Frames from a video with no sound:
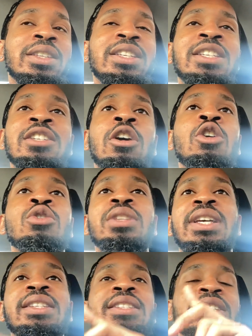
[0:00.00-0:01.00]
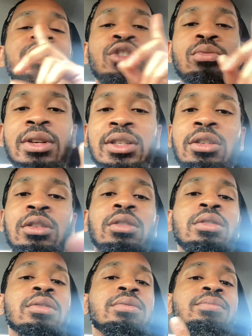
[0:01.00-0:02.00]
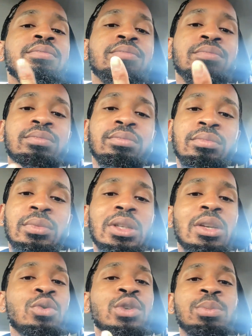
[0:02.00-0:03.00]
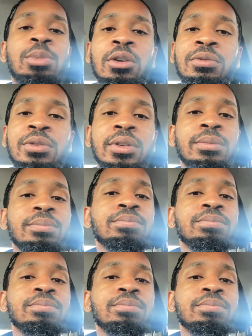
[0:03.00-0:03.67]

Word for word: These are all lessons you must learn. No one's perfect.